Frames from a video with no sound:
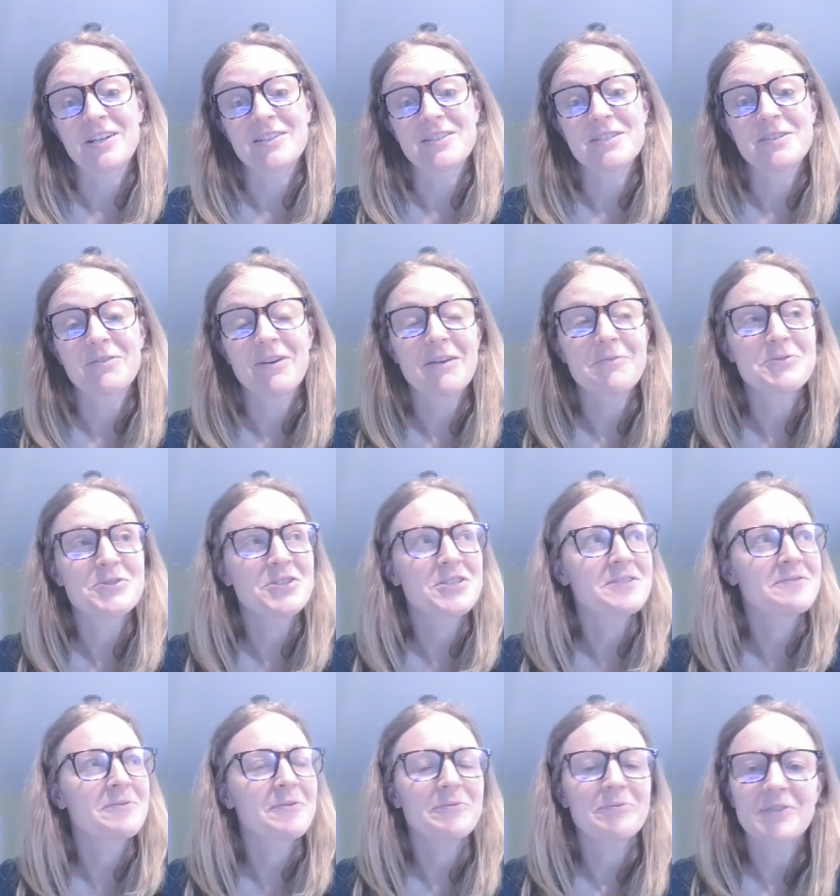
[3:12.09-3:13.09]
And so I was
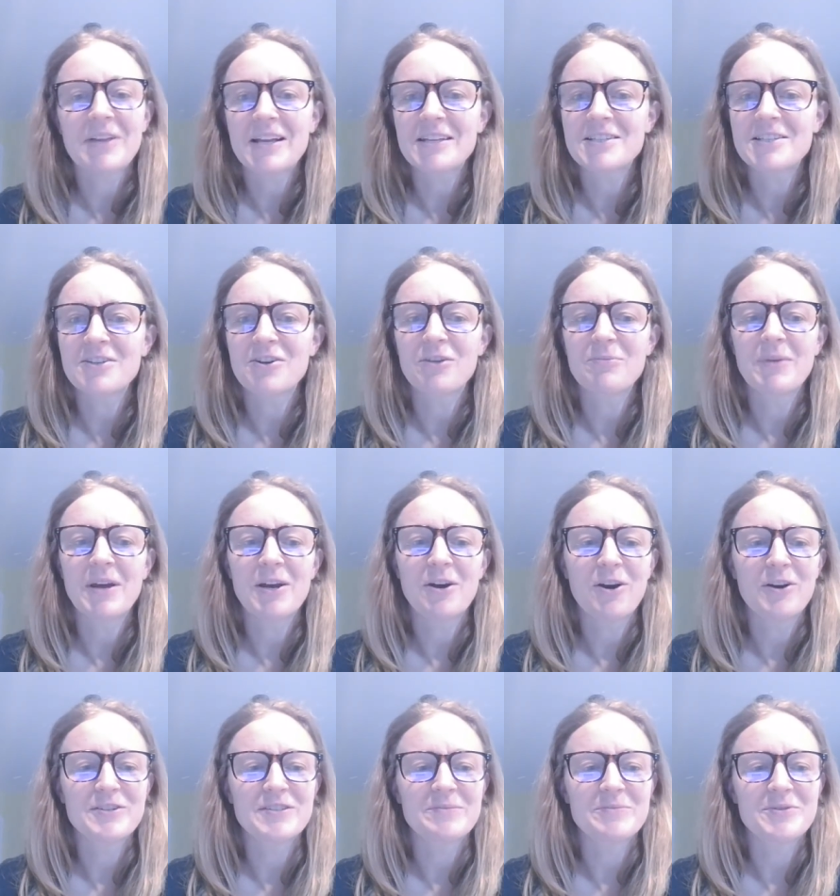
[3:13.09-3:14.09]
just reflecting on my
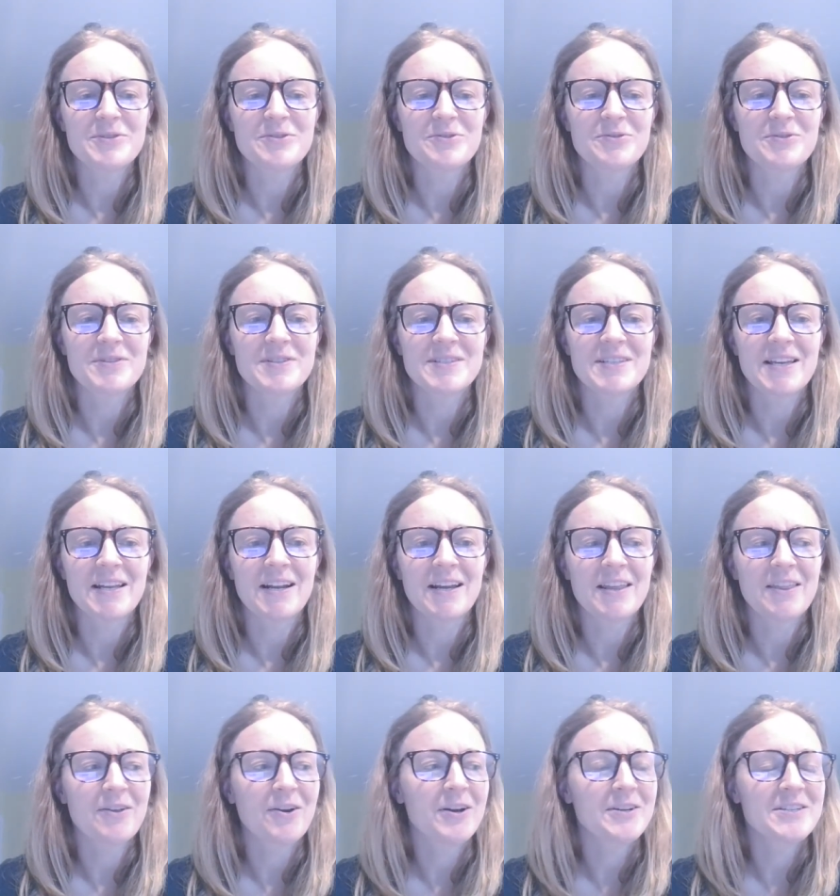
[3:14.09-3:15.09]
awesome students, and I
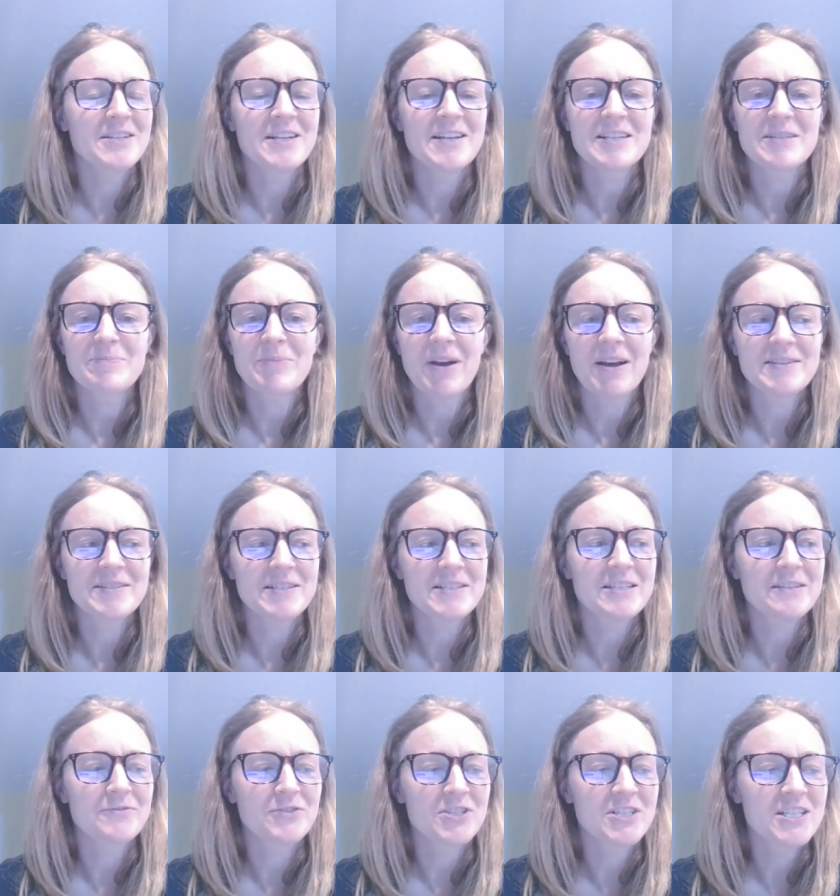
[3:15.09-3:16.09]
thought today's
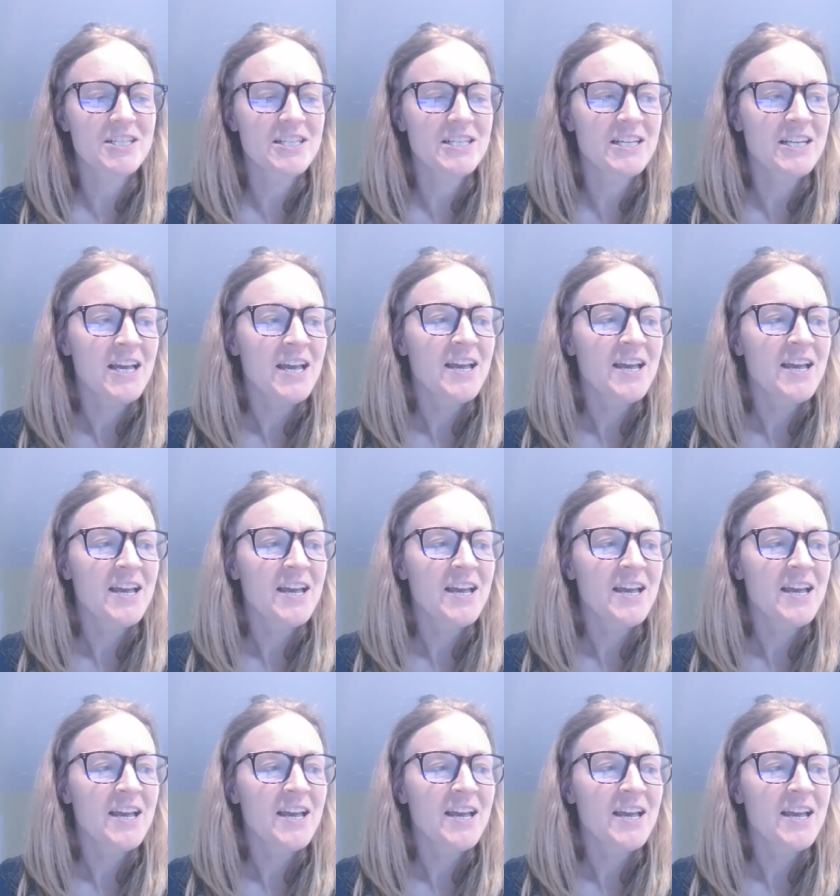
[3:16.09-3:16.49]
positivity